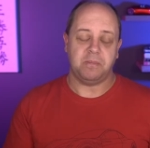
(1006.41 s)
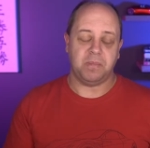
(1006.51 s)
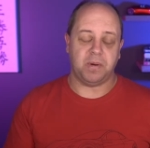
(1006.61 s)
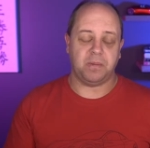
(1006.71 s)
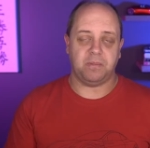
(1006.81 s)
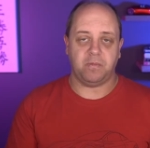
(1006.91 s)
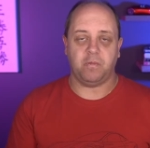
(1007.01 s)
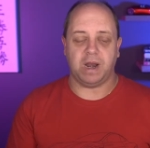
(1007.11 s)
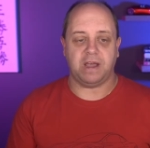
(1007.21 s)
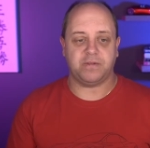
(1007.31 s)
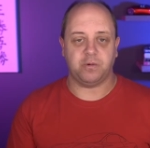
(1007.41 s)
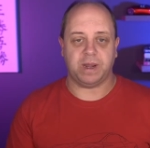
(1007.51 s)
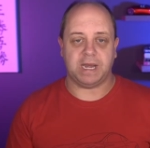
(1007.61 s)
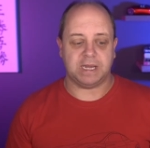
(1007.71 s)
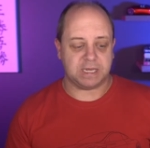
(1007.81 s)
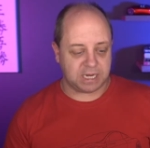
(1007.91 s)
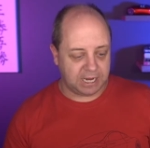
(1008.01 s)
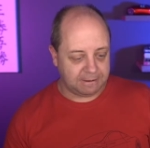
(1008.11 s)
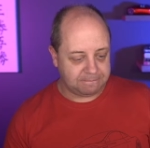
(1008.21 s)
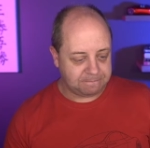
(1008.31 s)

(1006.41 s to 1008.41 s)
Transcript: but we'll have to wait and see.